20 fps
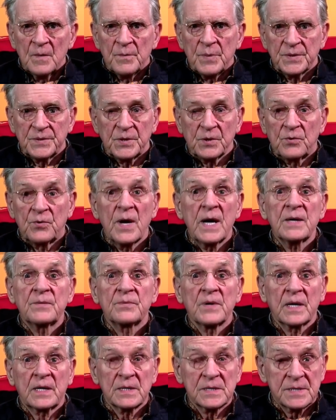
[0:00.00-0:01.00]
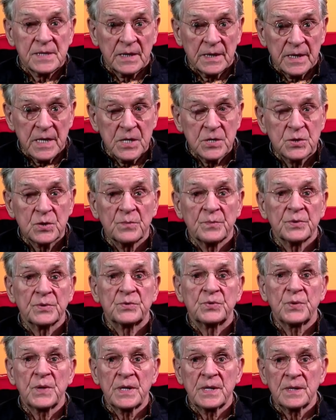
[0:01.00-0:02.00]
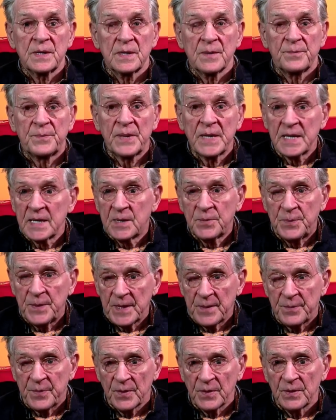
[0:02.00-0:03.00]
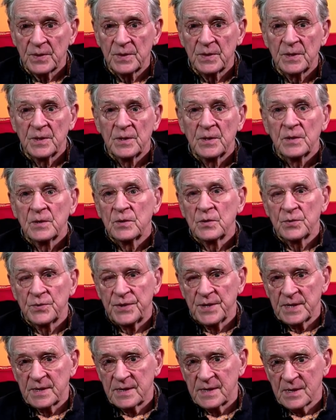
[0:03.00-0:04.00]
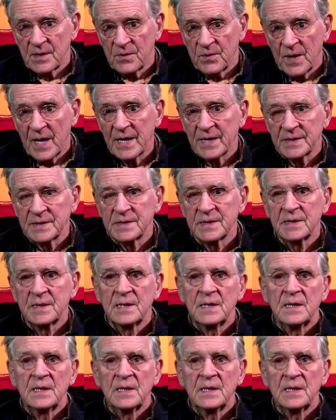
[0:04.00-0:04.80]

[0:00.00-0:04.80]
but the great reconciliation between the pink people, who think they're white,